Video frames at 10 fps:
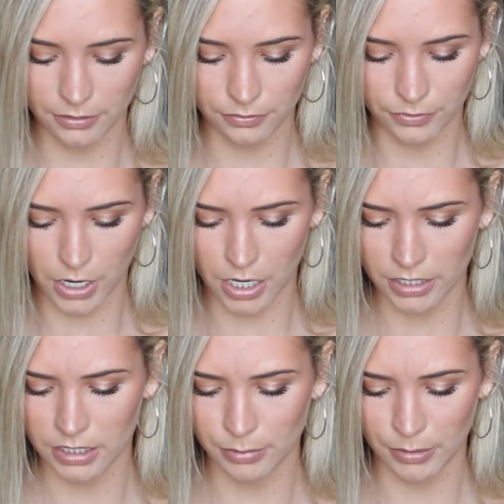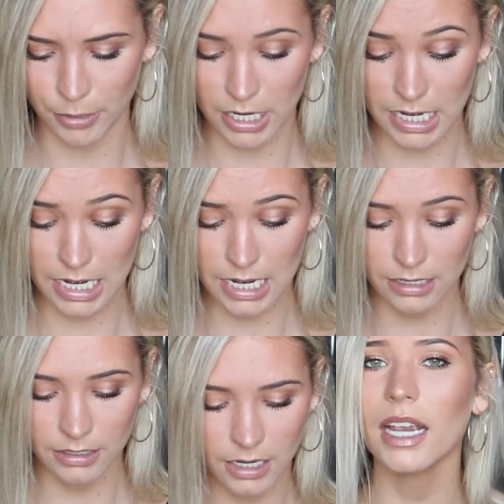of not spring
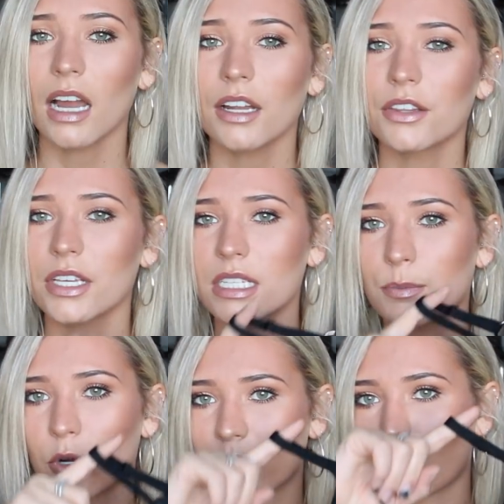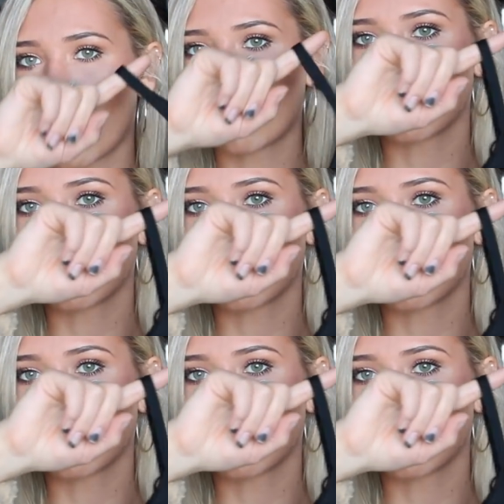breaky. I got this sports bra